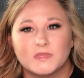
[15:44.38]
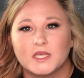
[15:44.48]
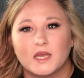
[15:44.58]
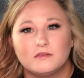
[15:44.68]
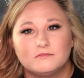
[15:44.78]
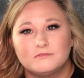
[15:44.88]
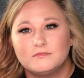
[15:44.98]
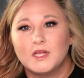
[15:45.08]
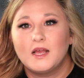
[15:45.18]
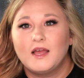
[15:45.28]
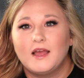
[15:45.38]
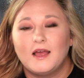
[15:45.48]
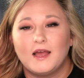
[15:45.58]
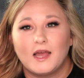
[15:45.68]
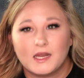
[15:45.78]
Yeah,
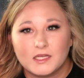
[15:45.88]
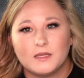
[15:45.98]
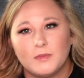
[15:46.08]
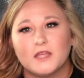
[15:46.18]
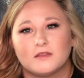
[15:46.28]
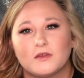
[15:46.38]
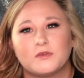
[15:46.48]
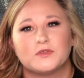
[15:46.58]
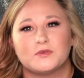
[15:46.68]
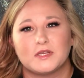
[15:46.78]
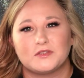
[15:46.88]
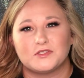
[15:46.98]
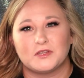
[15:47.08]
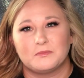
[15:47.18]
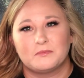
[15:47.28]
I need to be at the Costa Rica
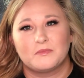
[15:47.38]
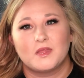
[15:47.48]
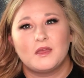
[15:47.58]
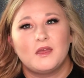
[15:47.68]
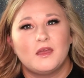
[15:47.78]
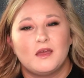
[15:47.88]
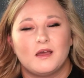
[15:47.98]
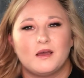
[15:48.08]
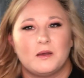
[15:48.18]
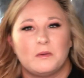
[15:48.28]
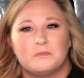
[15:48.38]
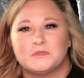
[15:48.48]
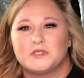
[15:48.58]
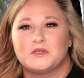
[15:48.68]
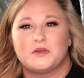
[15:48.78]
trip.
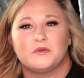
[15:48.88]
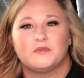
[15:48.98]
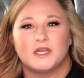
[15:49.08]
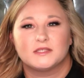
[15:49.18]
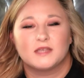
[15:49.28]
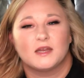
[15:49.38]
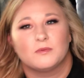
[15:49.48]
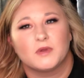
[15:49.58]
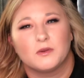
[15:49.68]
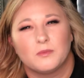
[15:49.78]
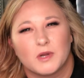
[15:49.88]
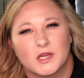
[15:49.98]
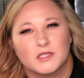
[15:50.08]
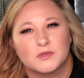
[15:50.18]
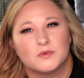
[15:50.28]
So that's kind of what I'm
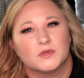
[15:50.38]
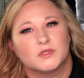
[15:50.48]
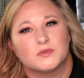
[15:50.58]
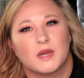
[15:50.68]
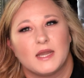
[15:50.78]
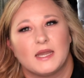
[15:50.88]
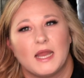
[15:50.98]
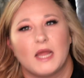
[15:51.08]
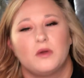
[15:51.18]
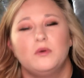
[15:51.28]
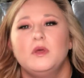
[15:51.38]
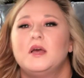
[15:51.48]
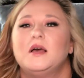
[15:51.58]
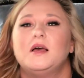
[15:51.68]
working towards right now.